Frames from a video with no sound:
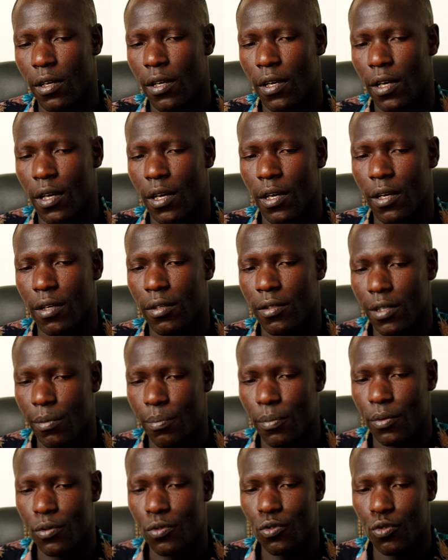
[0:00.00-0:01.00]
are
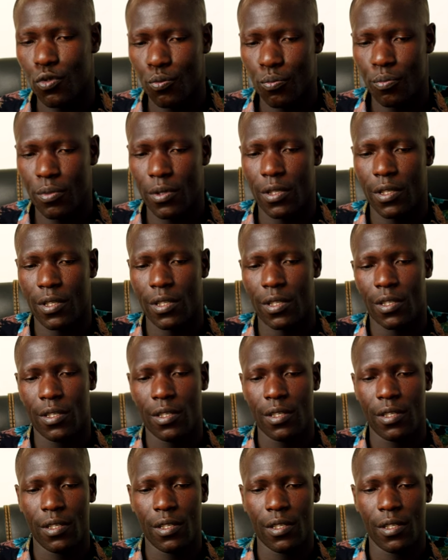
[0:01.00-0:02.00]
supposed to be
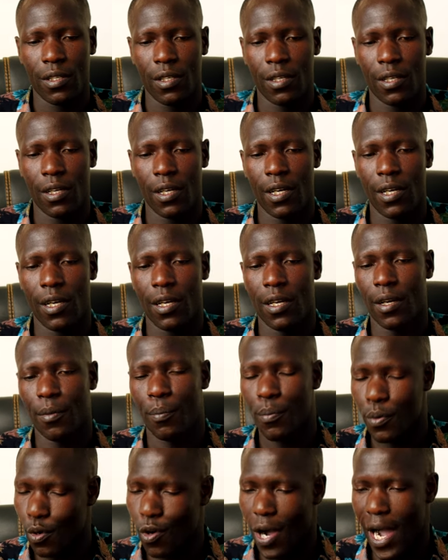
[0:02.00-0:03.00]

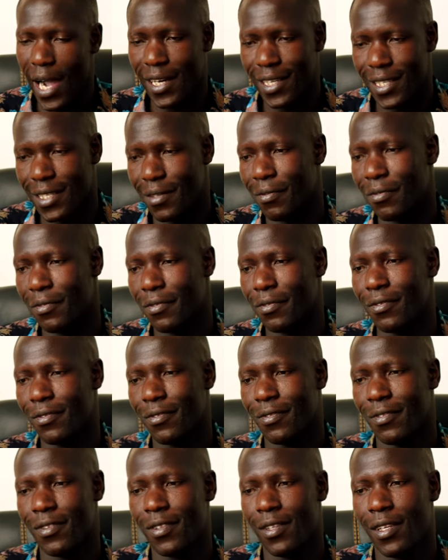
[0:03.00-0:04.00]
proactive,
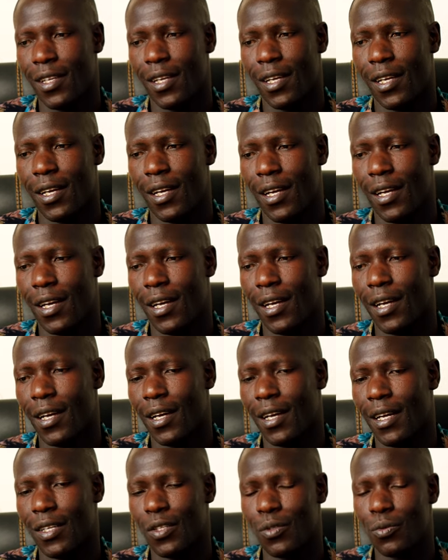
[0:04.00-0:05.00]

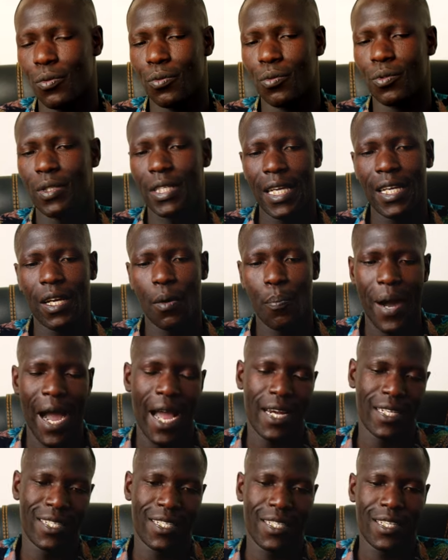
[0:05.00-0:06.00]
to take
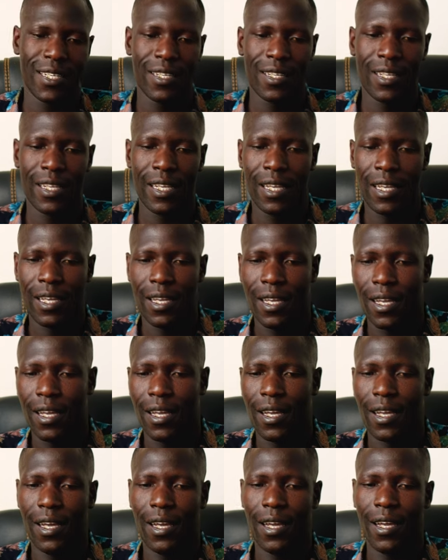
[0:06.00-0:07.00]
part,
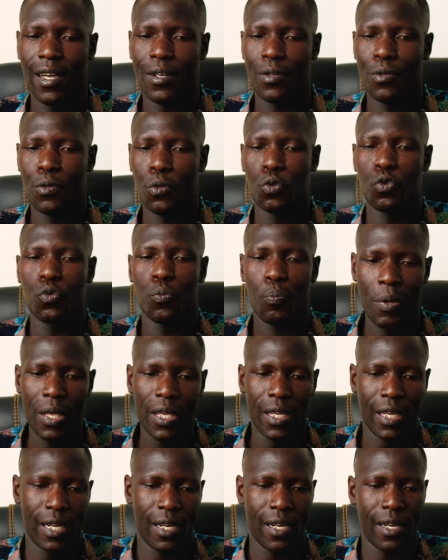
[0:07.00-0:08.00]
to
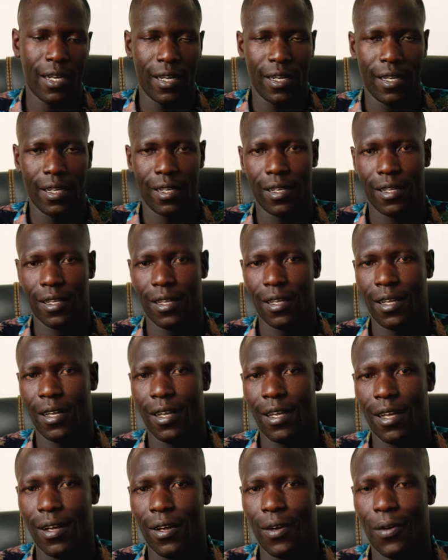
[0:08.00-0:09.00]
speak.
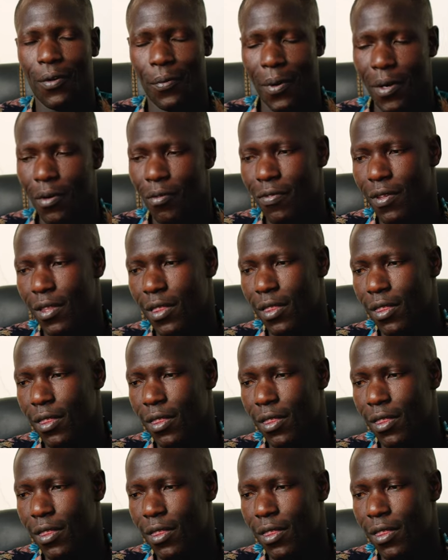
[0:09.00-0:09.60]
One of